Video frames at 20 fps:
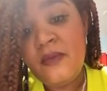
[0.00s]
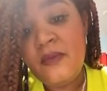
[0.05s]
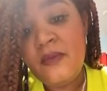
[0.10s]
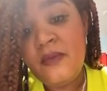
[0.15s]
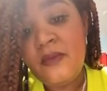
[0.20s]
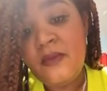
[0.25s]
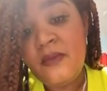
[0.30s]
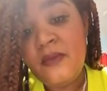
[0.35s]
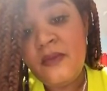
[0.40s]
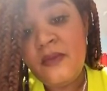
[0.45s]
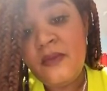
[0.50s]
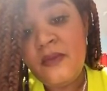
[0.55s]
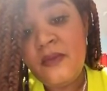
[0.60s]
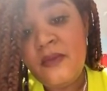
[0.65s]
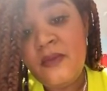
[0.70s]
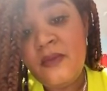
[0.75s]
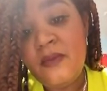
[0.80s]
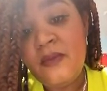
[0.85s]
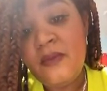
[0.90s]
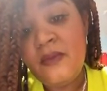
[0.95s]

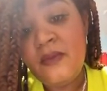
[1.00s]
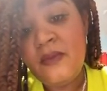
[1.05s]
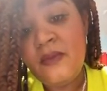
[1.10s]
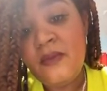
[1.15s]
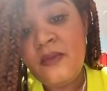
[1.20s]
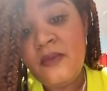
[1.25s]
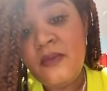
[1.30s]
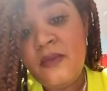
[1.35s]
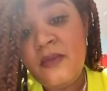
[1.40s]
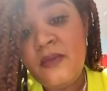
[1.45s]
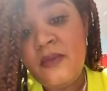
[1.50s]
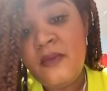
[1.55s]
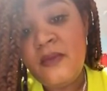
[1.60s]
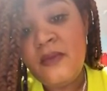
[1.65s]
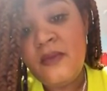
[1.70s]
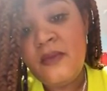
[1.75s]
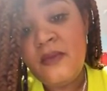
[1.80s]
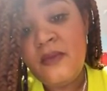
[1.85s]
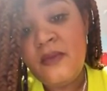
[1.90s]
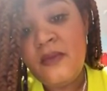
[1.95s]

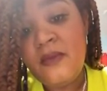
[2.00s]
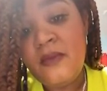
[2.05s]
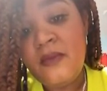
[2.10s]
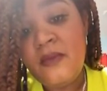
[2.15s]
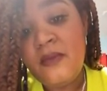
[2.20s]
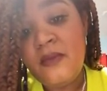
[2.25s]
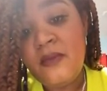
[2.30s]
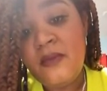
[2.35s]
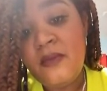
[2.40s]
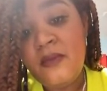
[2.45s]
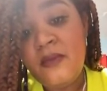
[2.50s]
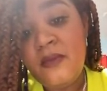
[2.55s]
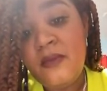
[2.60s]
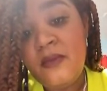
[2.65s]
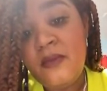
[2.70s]
(not speaking)